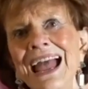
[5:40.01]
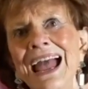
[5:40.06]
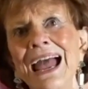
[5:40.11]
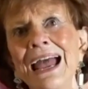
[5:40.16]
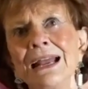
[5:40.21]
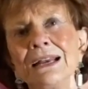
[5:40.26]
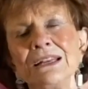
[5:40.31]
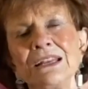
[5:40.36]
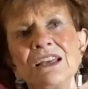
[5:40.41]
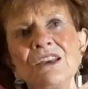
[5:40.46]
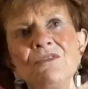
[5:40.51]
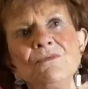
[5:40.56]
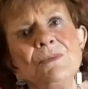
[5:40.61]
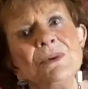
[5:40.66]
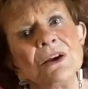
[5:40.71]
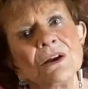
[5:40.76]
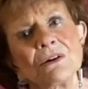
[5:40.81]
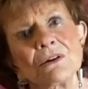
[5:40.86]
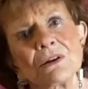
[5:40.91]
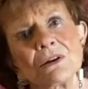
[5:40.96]
and give
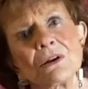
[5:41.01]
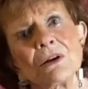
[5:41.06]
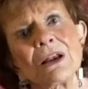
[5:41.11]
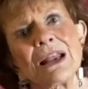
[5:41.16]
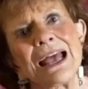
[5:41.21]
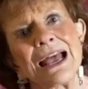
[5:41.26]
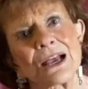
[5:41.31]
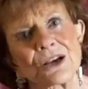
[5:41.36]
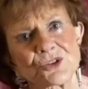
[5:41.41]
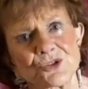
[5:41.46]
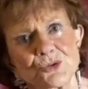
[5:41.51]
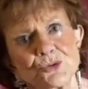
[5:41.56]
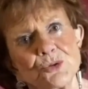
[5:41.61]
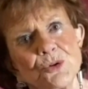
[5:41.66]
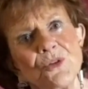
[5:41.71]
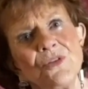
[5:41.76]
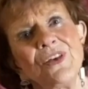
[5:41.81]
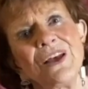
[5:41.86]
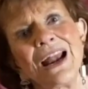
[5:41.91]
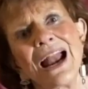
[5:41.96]
me a little
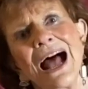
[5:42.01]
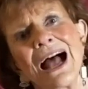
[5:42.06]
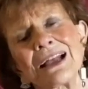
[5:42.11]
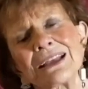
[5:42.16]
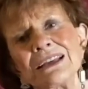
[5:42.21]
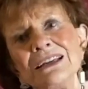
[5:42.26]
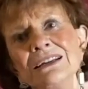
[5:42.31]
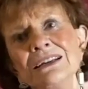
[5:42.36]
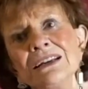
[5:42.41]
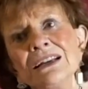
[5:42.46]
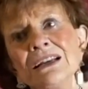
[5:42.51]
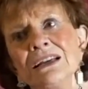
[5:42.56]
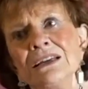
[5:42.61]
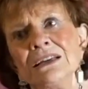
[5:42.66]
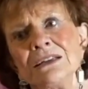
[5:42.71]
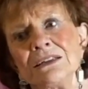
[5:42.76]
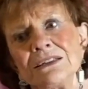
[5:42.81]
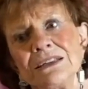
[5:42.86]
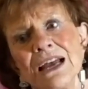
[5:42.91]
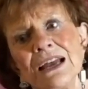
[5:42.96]
extra that I can
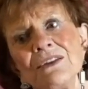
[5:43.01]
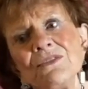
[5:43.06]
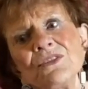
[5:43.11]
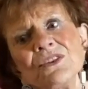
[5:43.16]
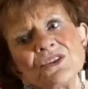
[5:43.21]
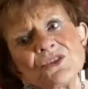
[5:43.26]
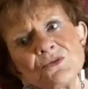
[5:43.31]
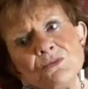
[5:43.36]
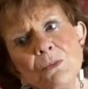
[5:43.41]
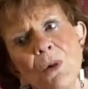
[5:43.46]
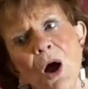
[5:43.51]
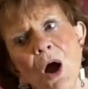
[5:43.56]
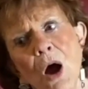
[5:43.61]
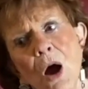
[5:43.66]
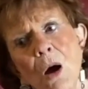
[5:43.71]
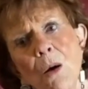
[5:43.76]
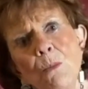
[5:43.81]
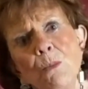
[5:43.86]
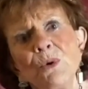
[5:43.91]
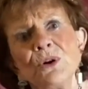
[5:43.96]
take this mom.